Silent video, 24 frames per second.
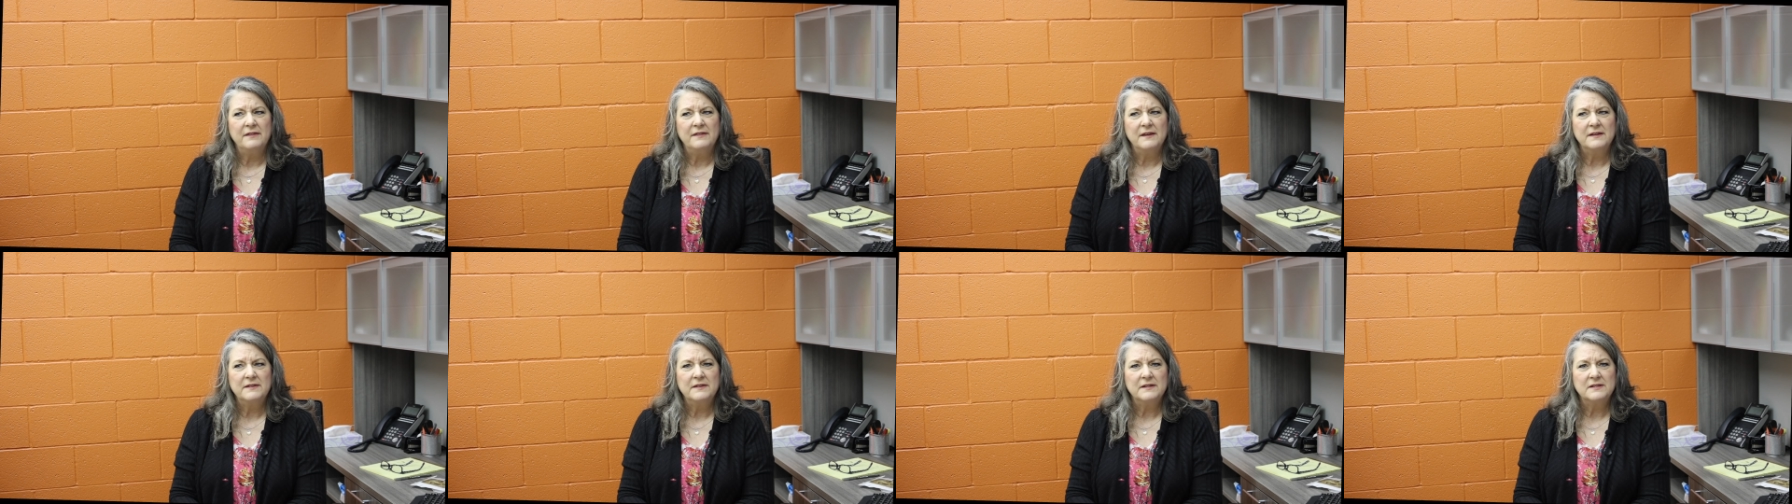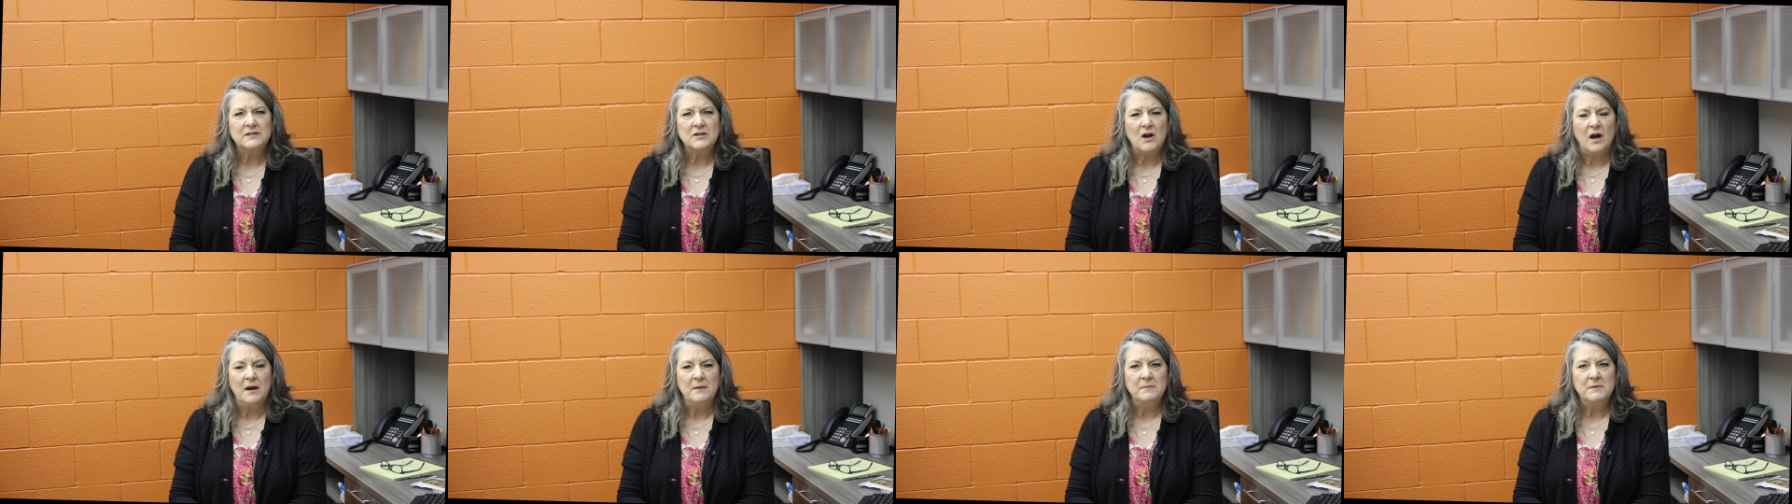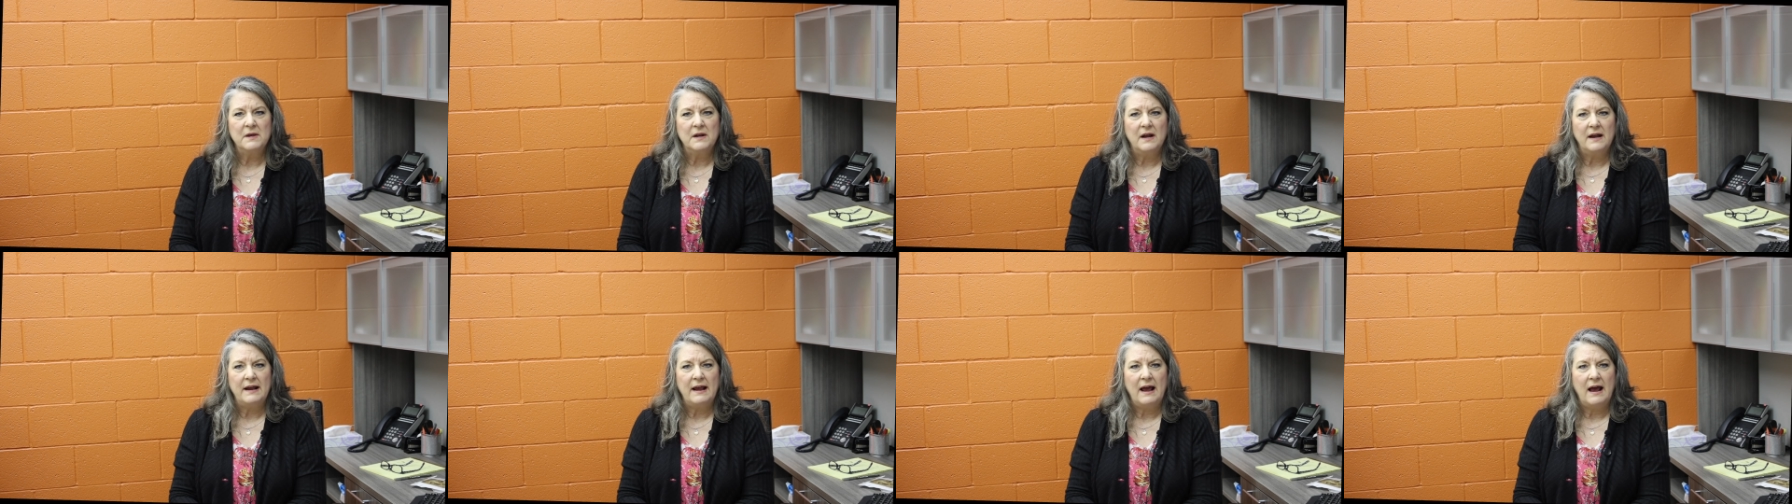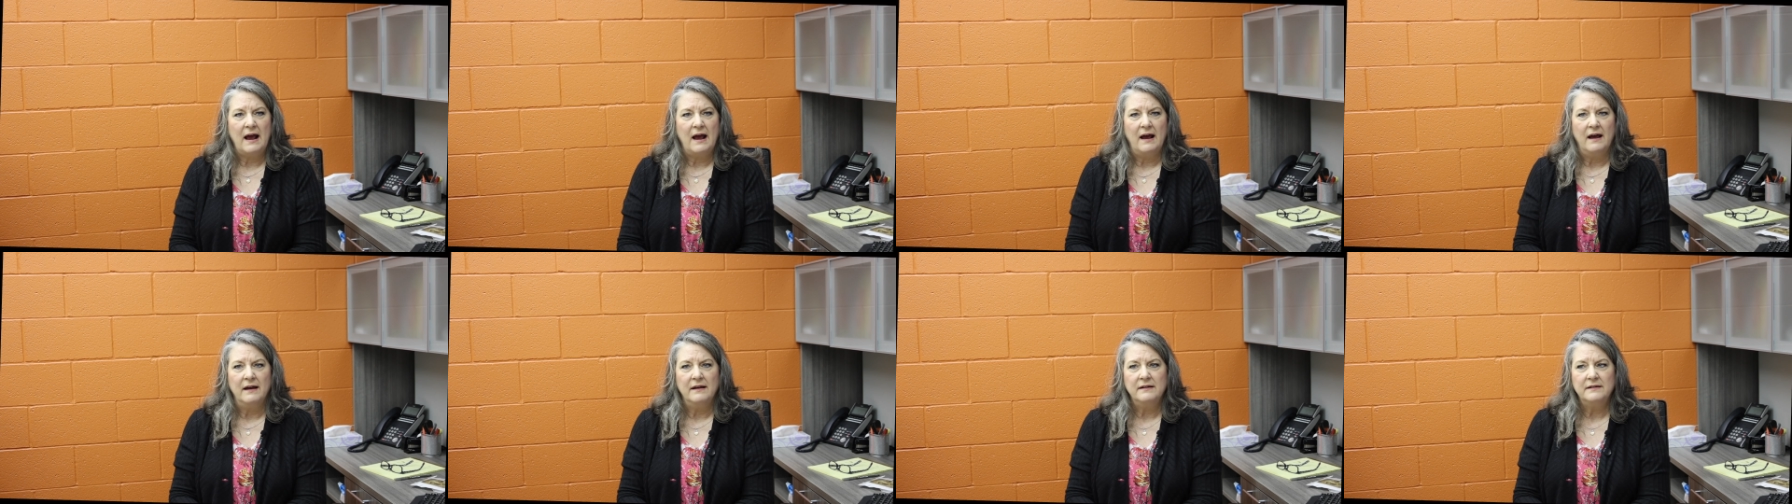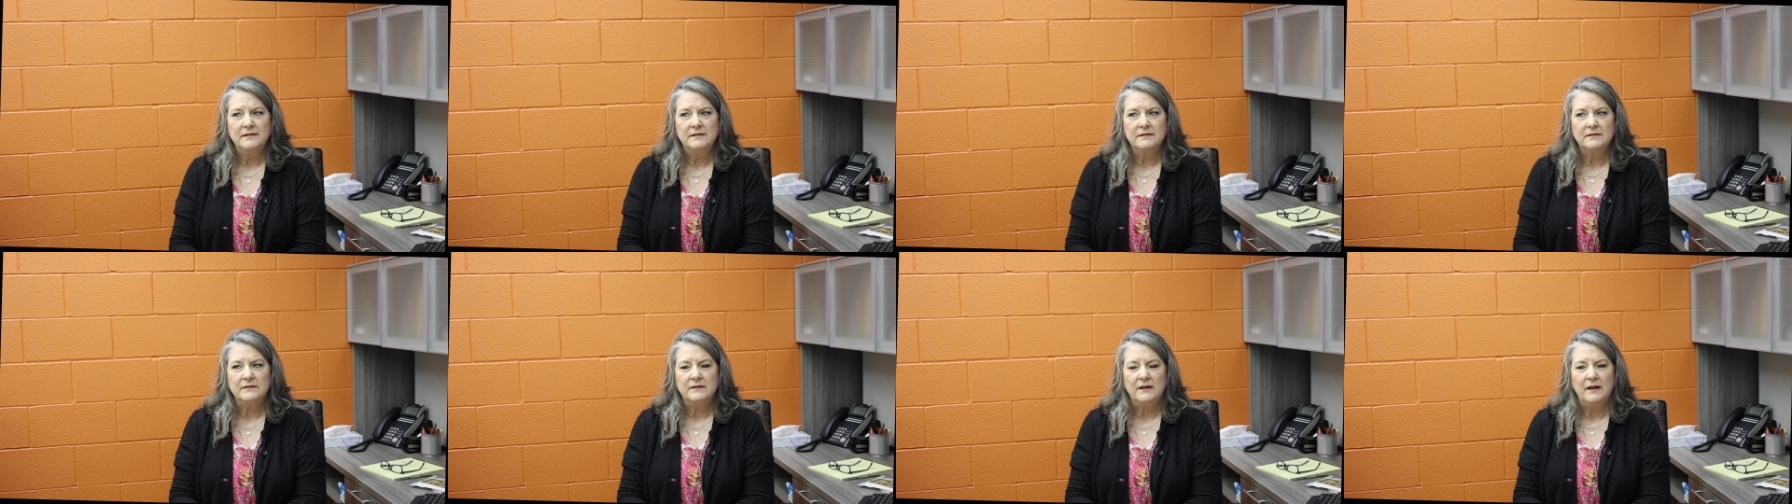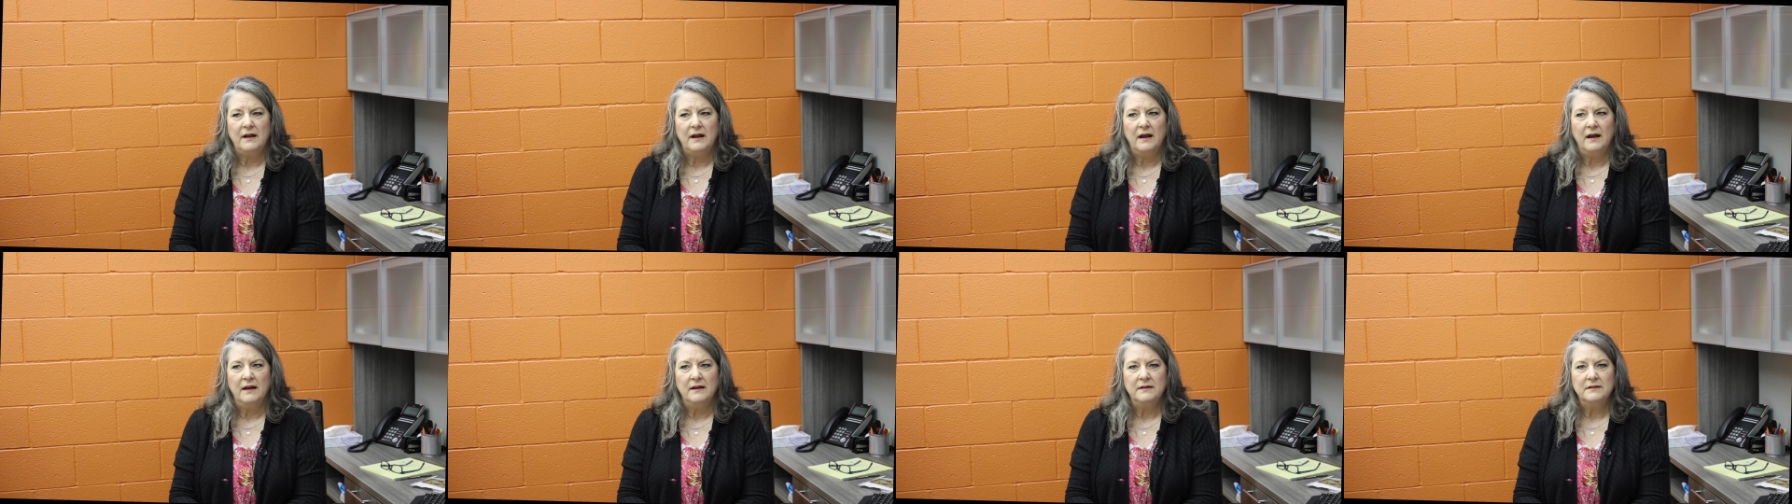think the time that I had
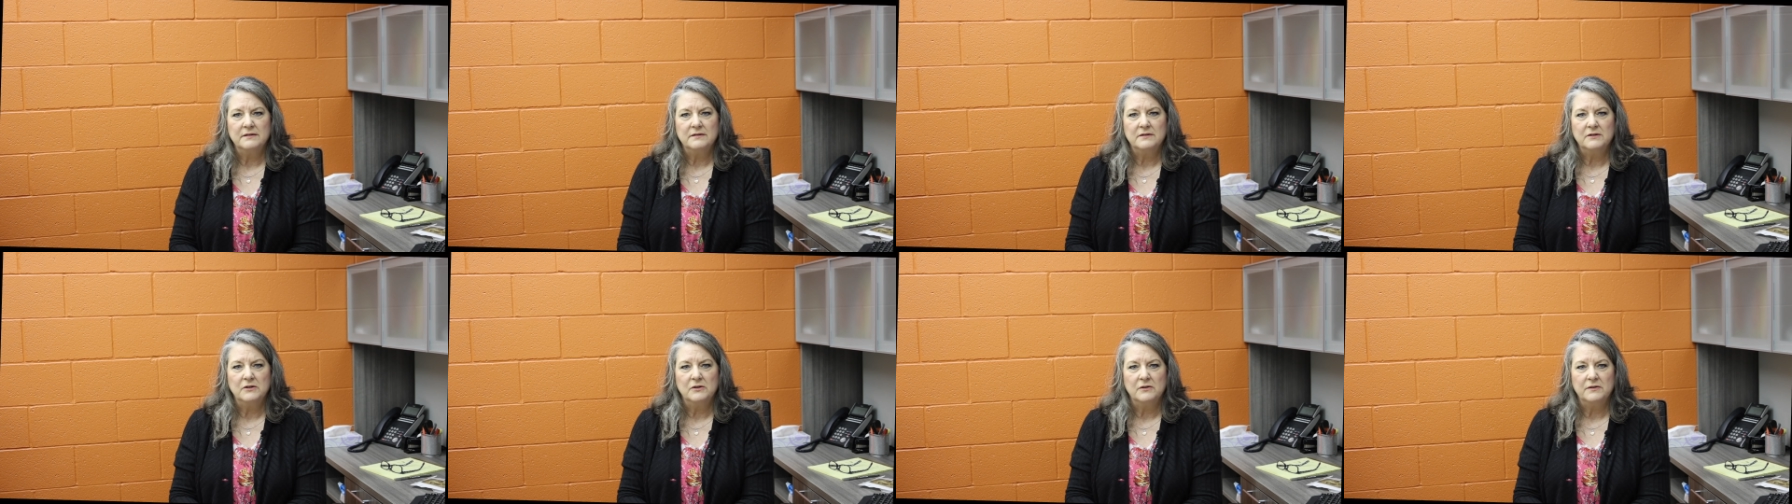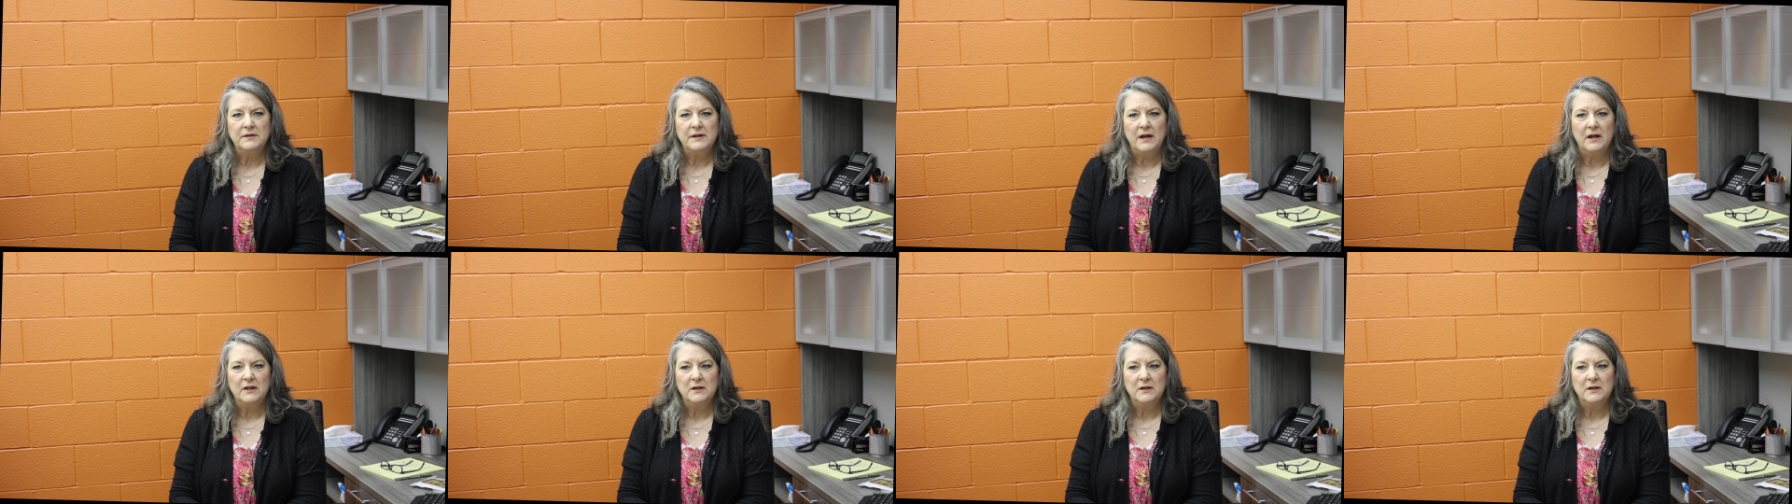at the